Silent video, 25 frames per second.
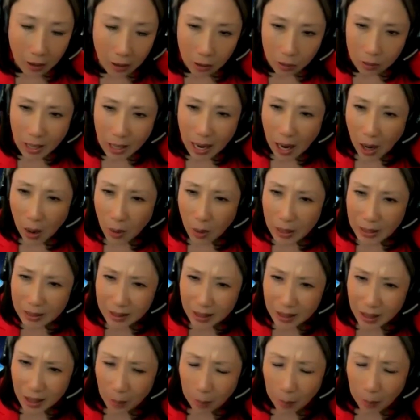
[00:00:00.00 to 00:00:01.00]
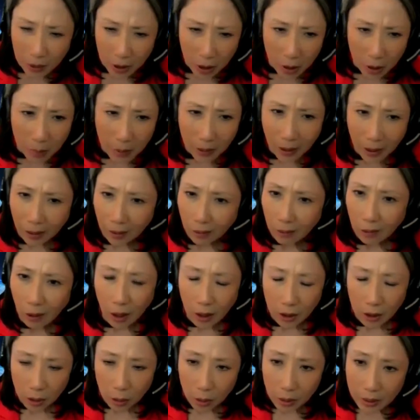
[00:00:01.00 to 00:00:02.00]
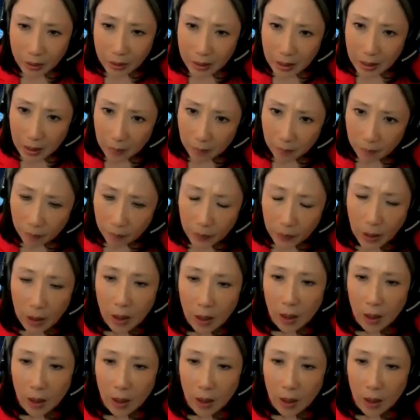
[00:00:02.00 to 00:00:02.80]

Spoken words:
And so now it's set up a little bit like a law school exam.